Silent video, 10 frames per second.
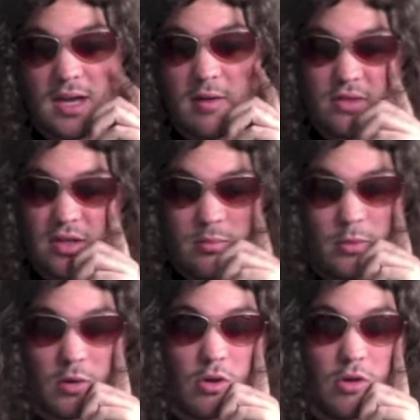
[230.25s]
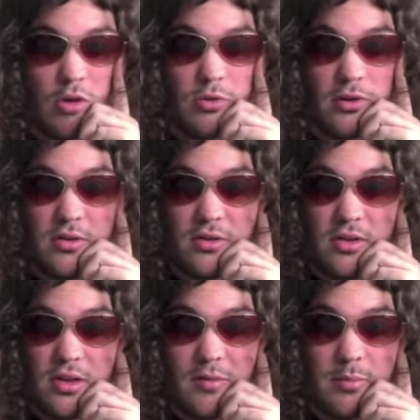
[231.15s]
I would say Mark Wahlberg is
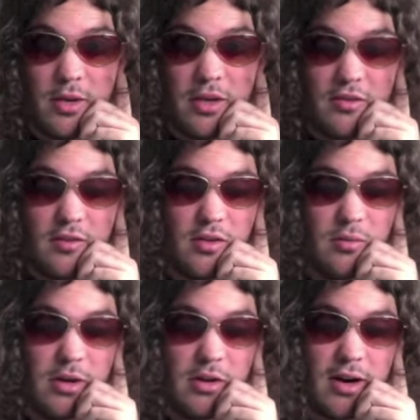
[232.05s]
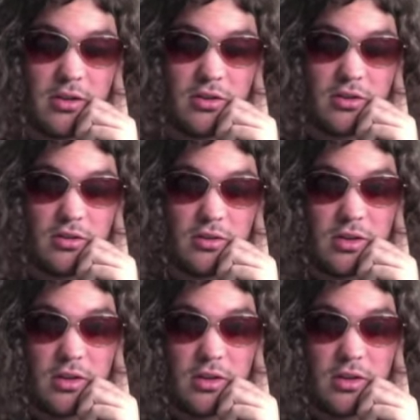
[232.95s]
a better actor,